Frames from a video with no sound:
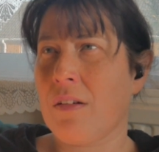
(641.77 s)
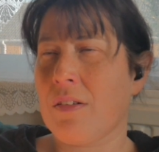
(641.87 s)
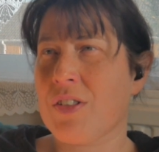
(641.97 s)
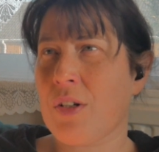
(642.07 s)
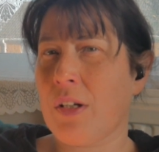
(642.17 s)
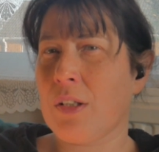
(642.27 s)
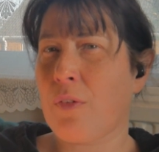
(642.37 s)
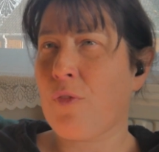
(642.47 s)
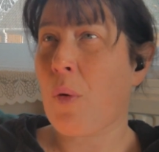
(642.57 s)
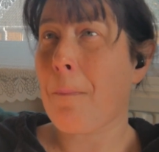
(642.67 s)
Signed
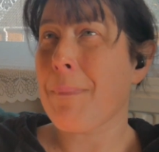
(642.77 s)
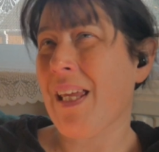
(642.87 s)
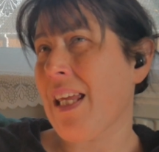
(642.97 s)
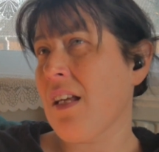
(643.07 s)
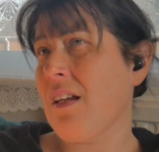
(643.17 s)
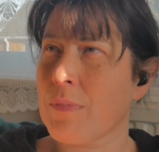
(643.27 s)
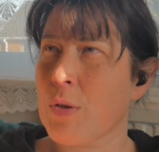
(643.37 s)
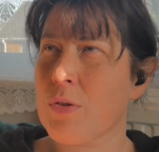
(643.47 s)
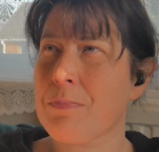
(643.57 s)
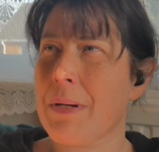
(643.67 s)
from me.
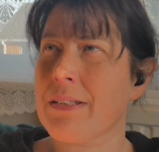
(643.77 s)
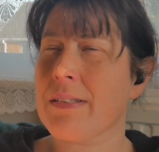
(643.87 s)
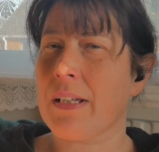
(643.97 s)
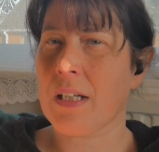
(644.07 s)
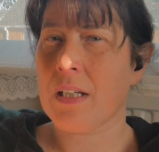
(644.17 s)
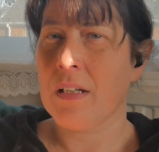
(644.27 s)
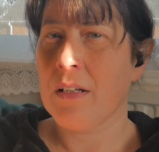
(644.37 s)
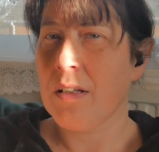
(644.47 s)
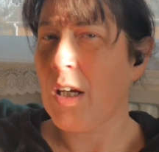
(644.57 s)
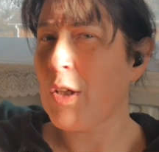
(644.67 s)
Who's Betsy?
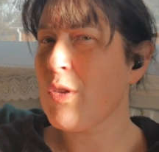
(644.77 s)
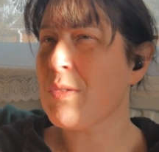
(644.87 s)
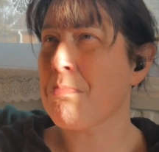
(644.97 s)
And who's